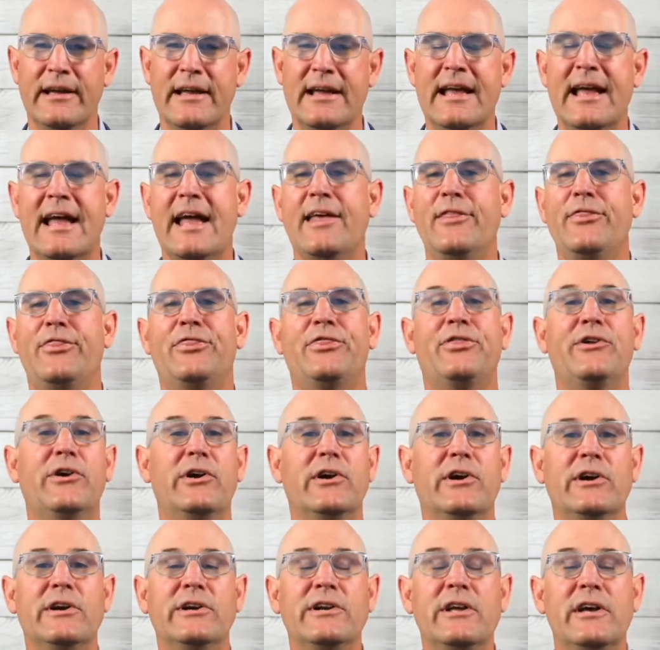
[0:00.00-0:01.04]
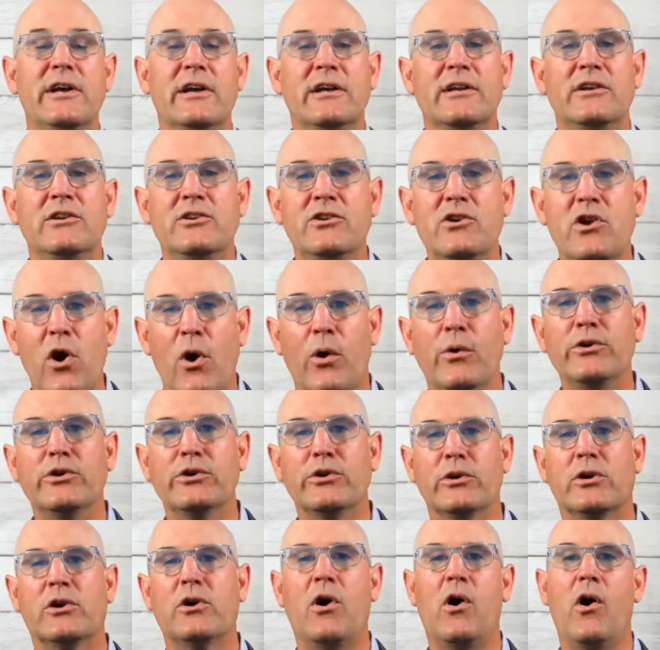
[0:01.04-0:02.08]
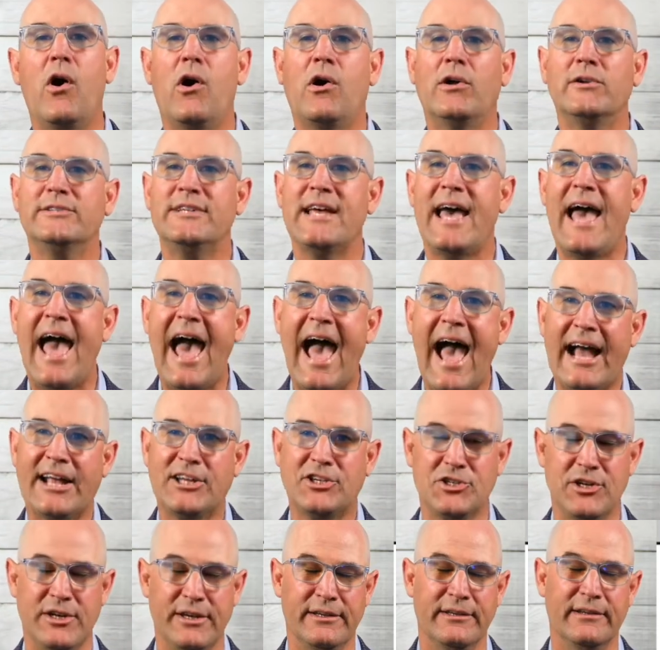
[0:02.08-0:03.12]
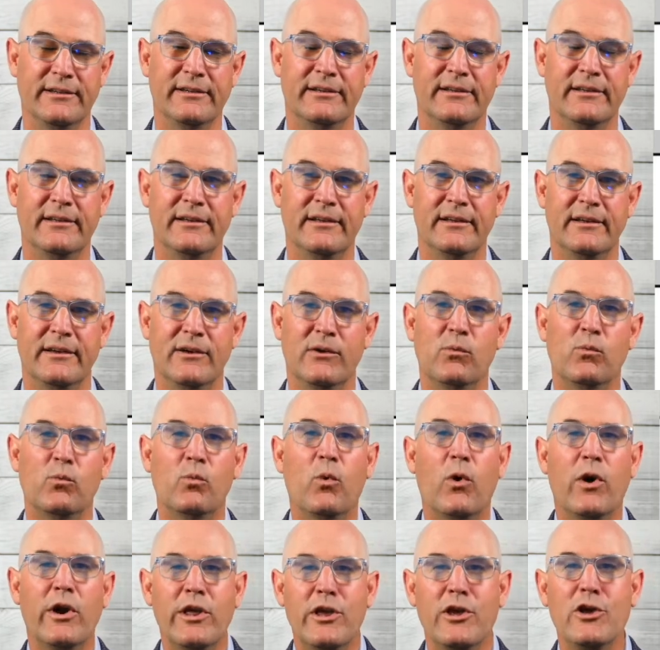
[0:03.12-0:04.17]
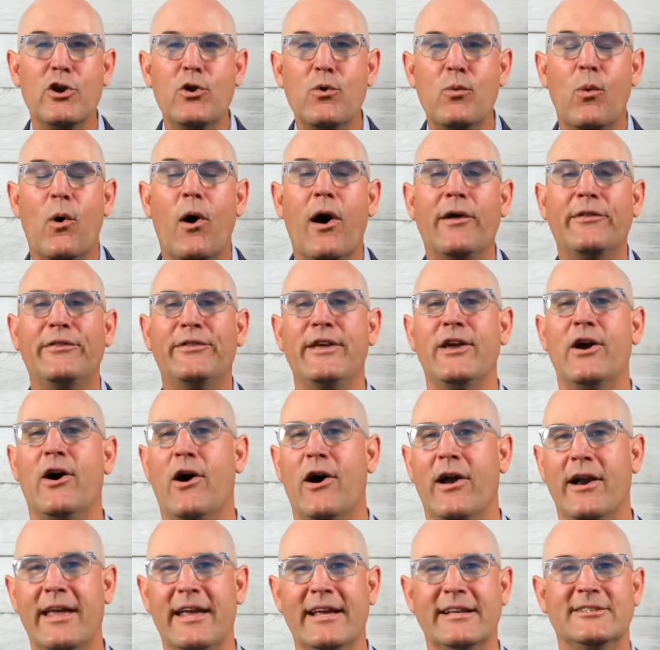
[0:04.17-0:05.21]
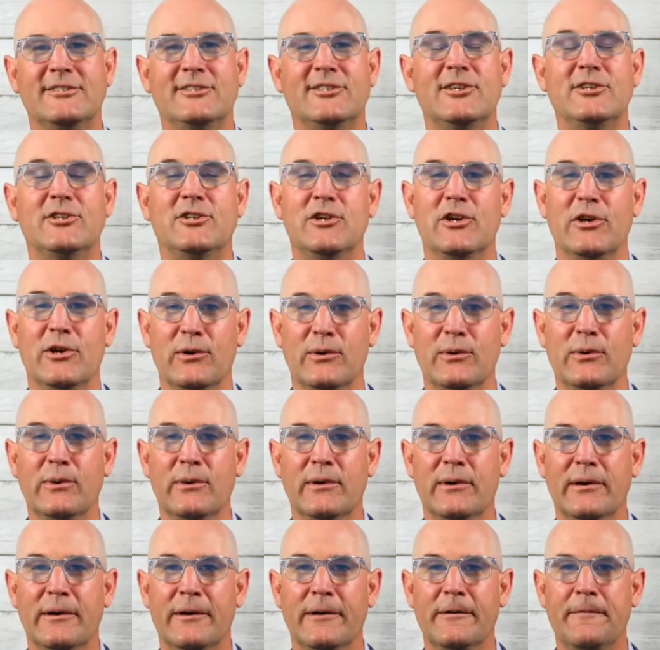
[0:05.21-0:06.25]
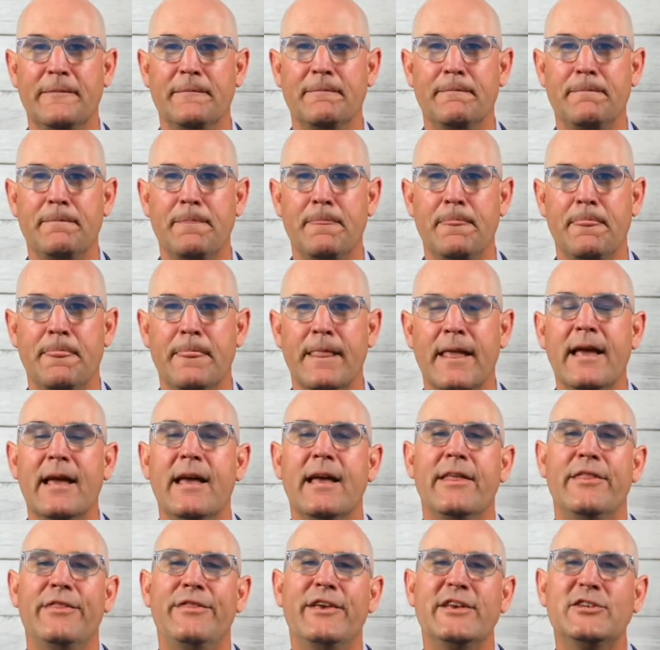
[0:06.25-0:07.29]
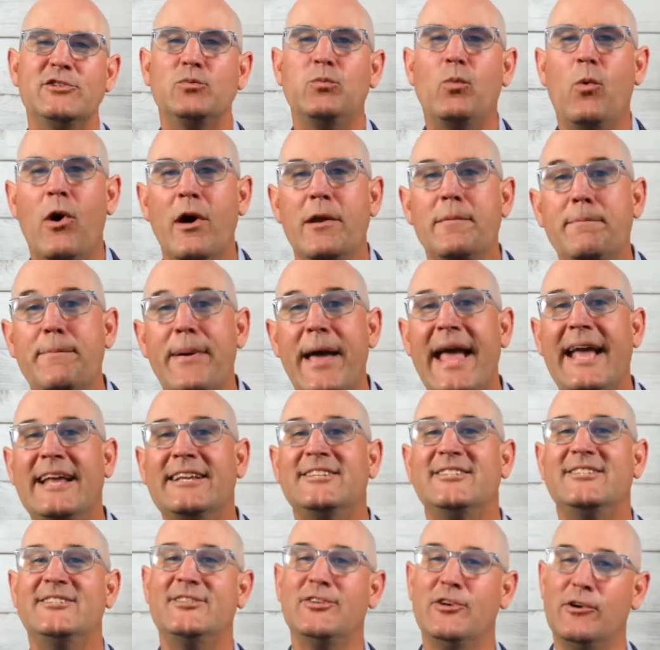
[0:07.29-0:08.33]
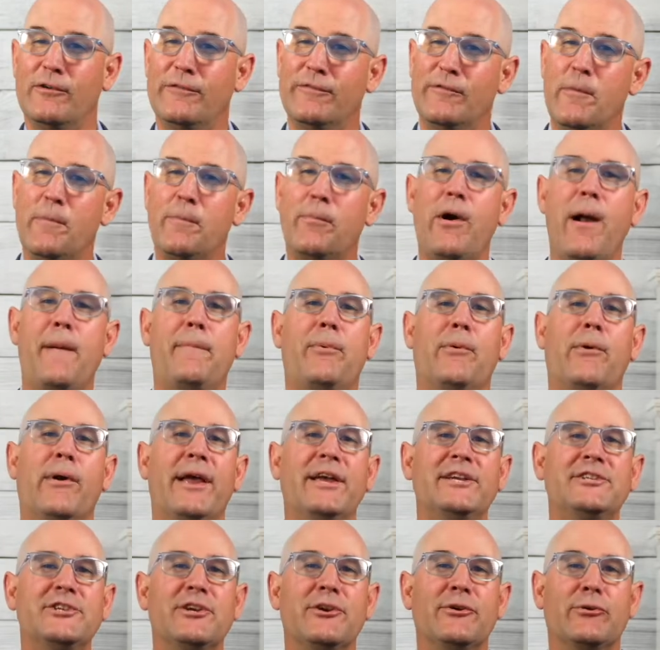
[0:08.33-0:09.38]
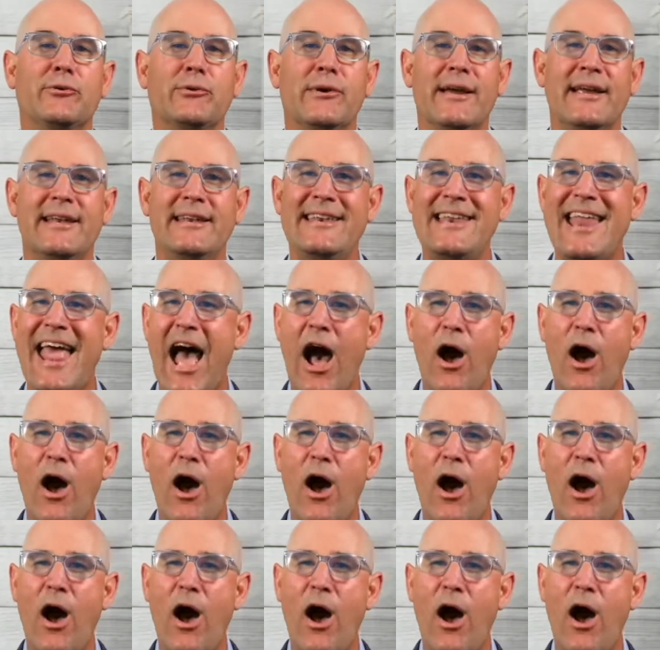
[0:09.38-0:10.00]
And third, know your call to action. What do you want the audience to do? This one-page silver preparation grid now